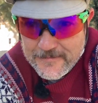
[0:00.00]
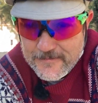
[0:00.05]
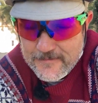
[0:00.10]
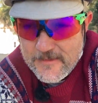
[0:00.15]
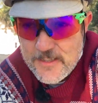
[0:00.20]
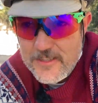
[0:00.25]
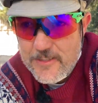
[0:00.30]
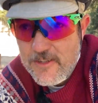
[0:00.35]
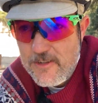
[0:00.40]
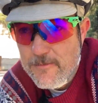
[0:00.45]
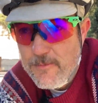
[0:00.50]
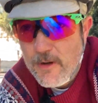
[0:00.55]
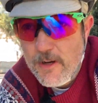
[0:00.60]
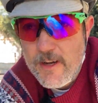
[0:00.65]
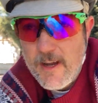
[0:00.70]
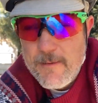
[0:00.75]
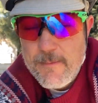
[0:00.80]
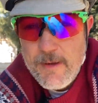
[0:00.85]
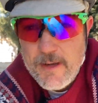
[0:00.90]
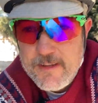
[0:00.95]
this new book
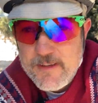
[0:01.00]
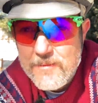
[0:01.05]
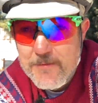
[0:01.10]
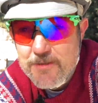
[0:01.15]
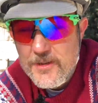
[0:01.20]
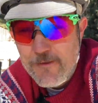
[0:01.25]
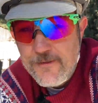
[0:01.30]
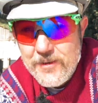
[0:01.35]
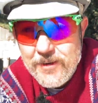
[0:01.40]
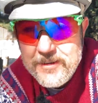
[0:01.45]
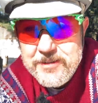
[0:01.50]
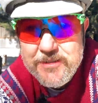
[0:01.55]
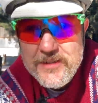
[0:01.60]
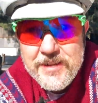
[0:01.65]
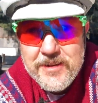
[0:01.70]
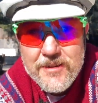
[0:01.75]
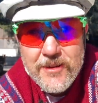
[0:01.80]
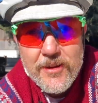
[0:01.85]
I picked up. So if you're interested